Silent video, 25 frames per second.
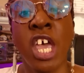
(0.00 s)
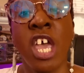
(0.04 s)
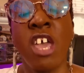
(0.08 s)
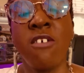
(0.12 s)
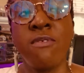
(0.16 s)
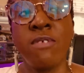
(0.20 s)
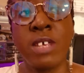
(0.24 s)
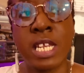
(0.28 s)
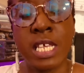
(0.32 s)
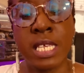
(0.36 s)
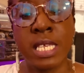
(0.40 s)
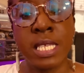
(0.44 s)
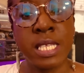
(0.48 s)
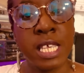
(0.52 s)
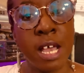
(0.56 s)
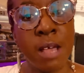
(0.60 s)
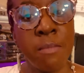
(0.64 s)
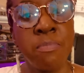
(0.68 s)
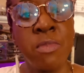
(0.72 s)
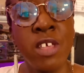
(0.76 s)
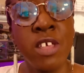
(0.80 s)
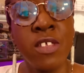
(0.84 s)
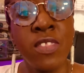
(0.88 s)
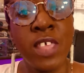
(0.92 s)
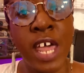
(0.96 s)
if it is
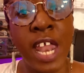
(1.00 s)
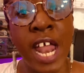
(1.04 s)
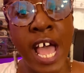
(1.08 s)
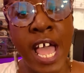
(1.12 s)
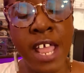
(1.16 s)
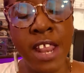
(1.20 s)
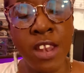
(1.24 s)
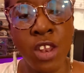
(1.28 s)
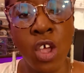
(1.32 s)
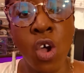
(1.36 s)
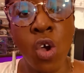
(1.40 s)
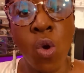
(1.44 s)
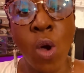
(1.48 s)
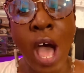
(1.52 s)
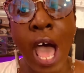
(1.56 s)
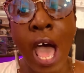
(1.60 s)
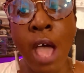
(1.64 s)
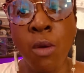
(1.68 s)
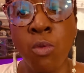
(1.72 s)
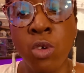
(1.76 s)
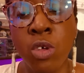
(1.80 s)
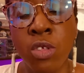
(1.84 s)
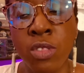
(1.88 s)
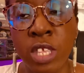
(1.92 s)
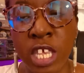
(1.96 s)
something that I know I
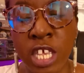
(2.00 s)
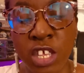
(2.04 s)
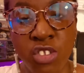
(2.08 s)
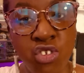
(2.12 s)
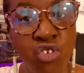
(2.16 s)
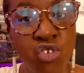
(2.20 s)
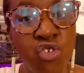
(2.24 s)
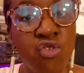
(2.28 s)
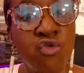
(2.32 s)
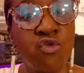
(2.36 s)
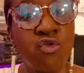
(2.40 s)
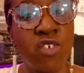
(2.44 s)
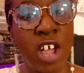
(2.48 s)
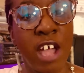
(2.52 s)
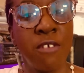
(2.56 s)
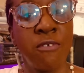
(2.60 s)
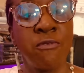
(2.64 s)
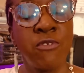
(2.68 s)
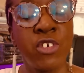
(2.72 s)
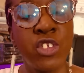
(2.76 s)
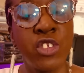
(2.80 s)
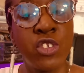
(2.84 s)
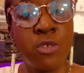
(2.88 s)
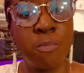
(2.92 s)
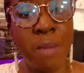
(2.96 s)
will need to
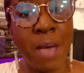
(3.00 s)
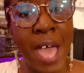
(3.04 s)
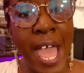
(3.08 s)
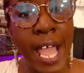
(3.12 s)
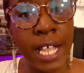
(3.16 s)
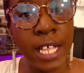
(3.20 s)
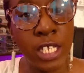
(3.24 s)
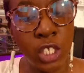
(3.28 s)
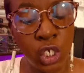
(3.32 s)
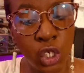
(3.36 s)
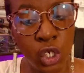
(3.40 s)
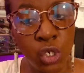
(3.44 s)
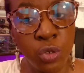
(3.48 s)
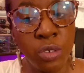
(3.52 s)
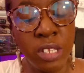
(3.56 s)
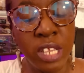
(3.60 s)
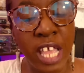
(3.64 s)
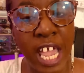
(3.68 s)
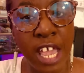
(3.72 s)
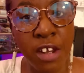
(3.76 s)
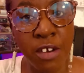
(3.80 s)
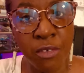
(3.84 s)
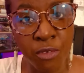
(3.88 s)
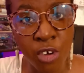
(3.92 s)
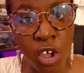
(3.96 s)
reference back to
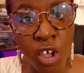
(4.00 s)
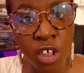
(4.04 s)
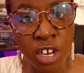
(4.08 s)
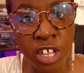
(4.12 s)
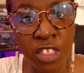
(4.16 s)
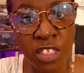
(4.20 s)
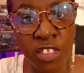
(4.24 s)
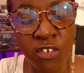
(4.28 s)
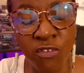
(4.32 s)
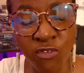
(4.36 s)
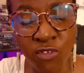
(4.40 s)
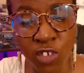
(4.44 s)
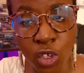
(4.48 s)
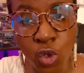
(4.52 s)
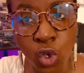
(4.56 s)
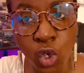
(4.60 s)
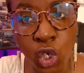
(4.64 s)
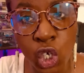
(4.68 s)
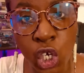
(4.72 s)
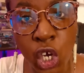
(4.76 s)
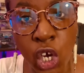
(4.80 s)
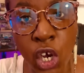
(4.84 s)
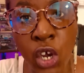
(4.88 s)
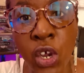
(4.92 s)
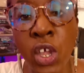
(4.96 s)
later on in the
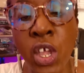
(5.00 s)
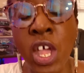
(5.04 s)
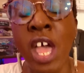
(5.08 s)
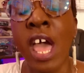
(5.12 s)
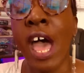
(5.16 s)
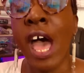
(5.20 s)
future,